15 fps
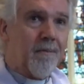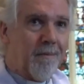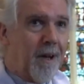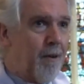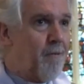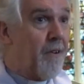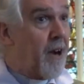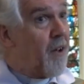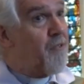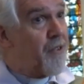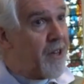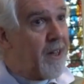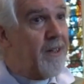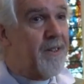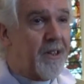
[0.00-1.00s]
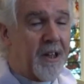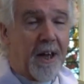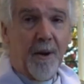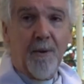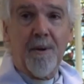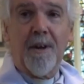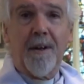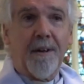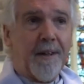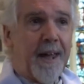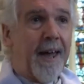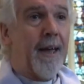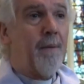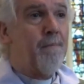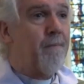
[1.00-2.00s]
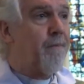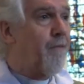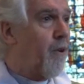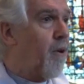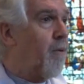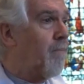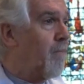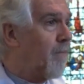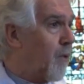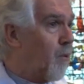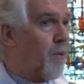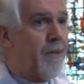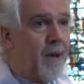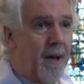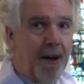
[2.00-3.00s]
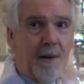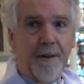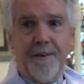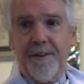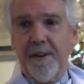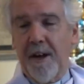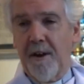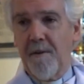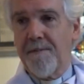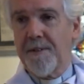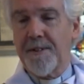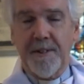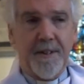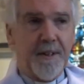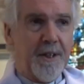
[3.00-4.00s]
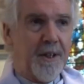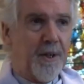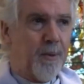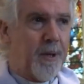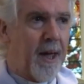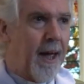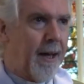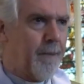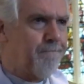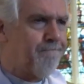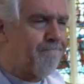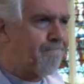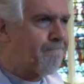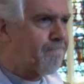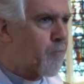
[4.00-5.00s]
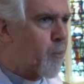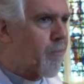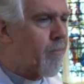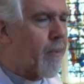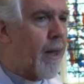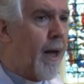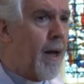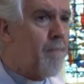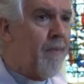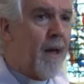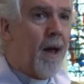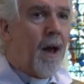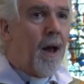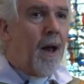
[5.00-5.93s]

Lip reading: over 100 years ago, came from Northern Ireland over to the UK. I